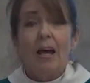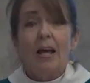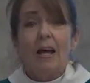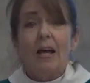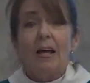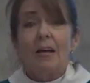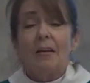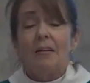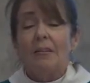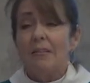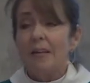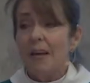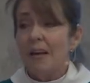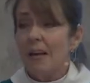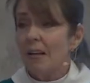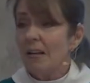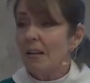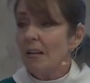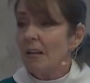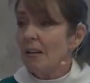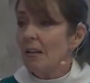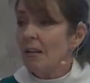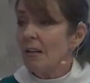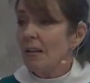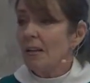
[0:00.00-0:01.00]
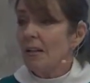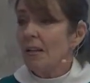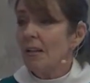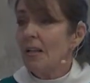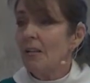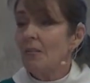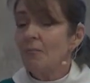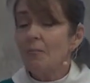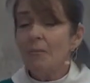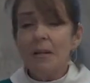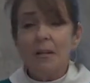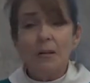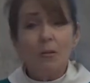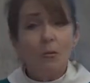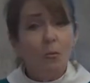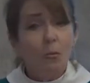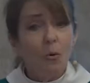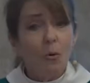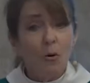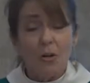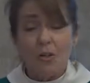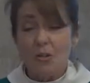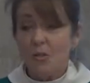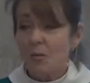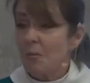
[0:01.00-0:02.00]
then give me the
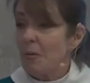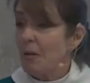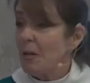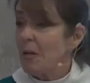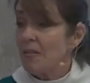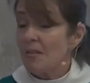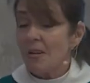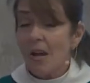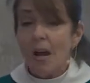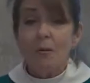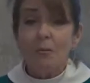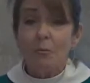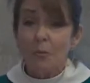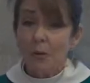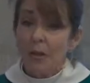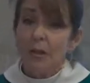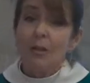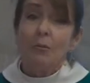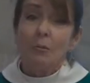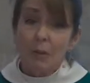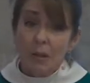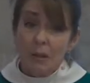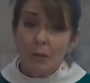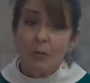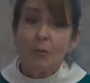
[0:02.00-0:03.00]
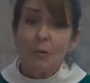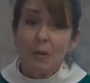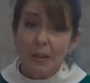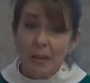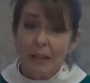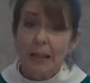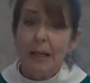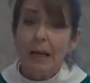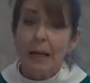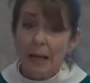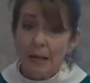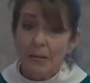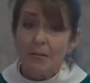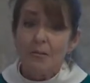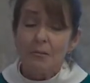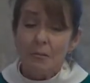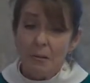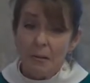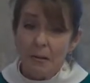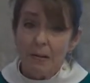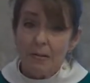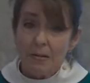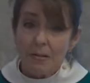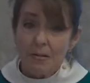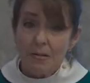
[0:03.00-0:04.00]
words, because I really, really, really can't do
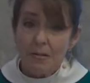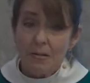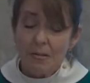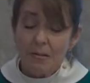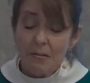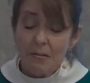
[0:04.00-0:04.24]
this.